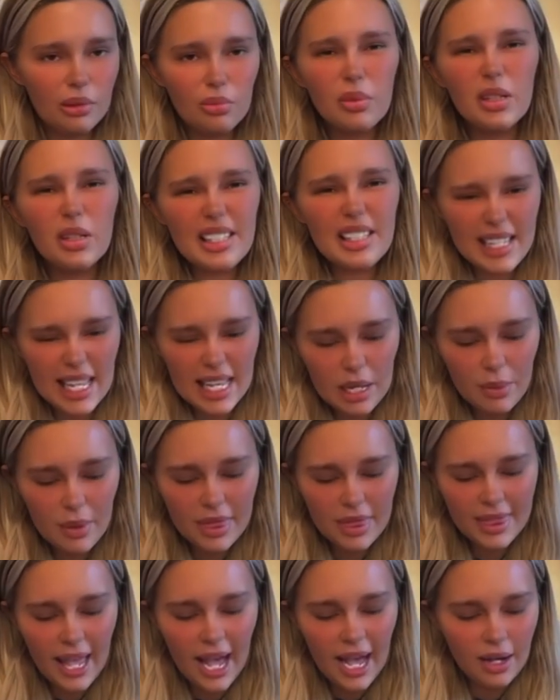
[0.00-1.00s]
We'll see
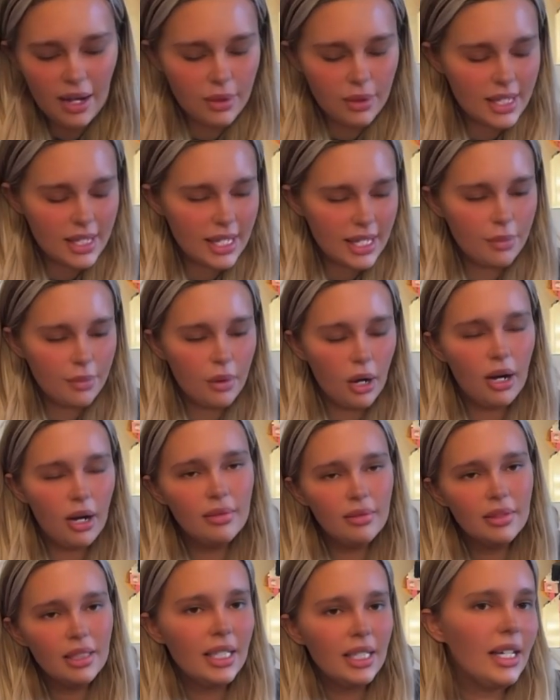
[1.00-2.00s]
with that. We'll see
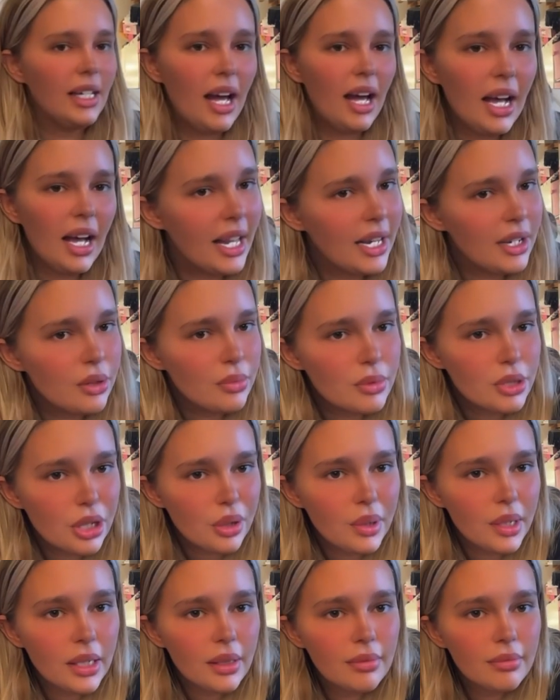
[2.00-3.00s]
what I end up
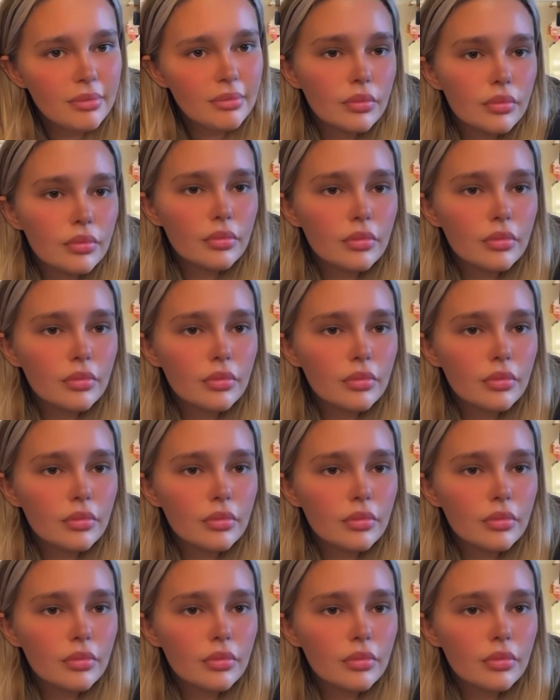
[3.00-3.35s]
doing.